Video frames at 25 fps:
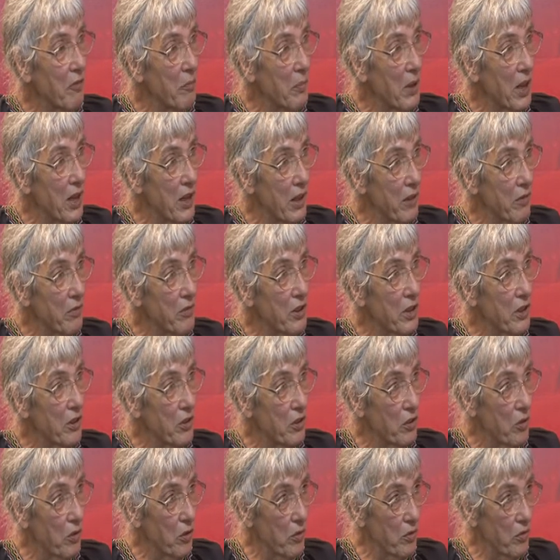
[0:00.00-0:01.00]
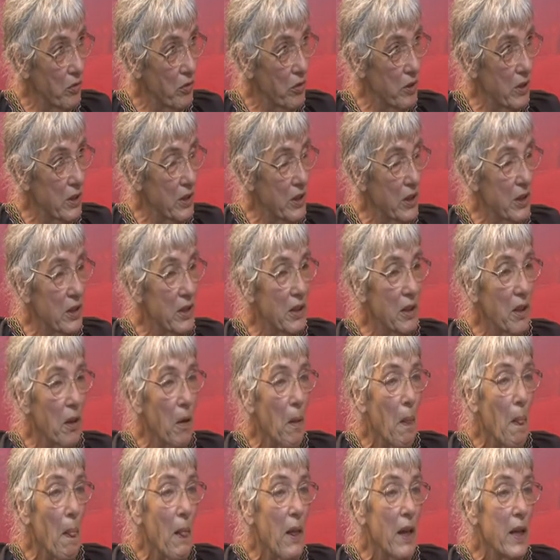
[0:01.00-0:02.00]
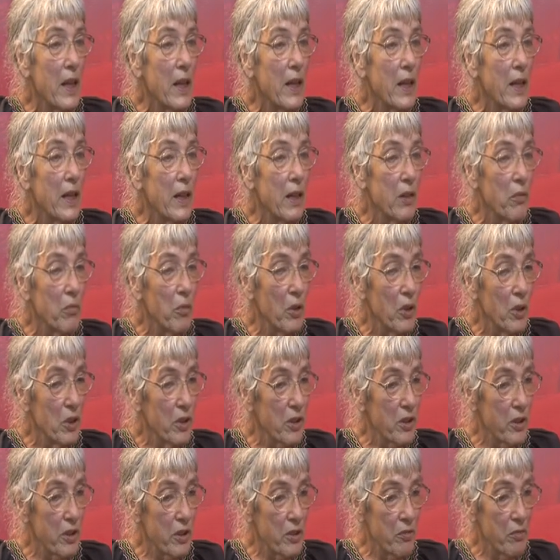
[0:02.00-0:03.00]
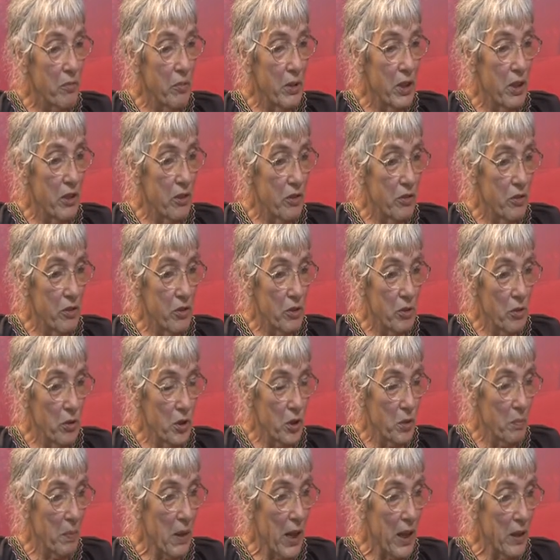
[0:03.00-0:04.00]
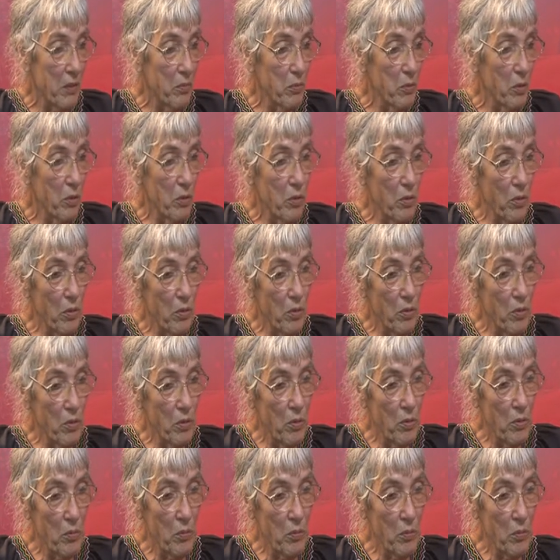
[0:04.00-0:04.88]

Pan African Conference. He works with George Padmore,